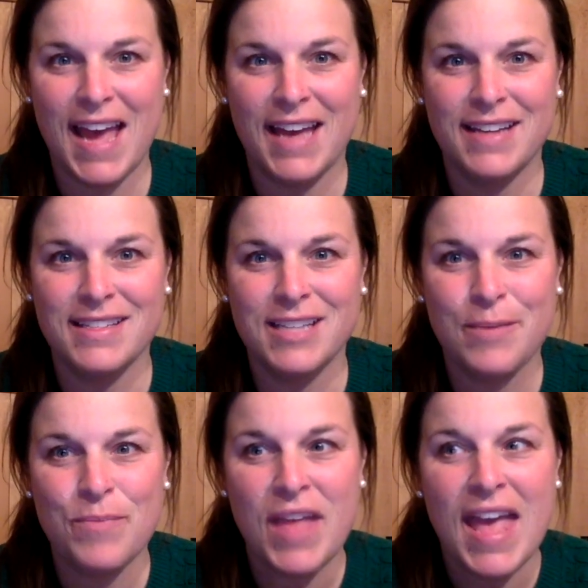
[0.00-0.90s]
end.
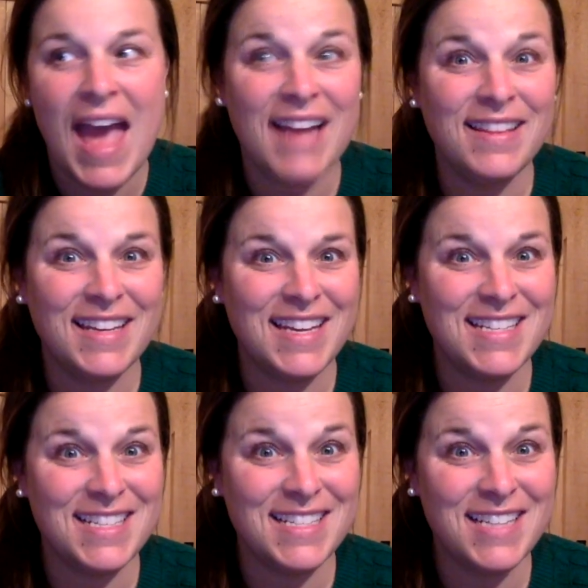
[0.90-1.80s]
And the key
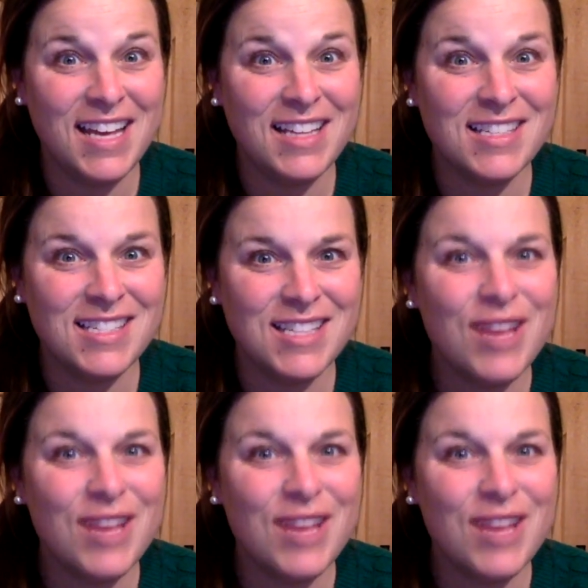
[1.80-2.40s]
details,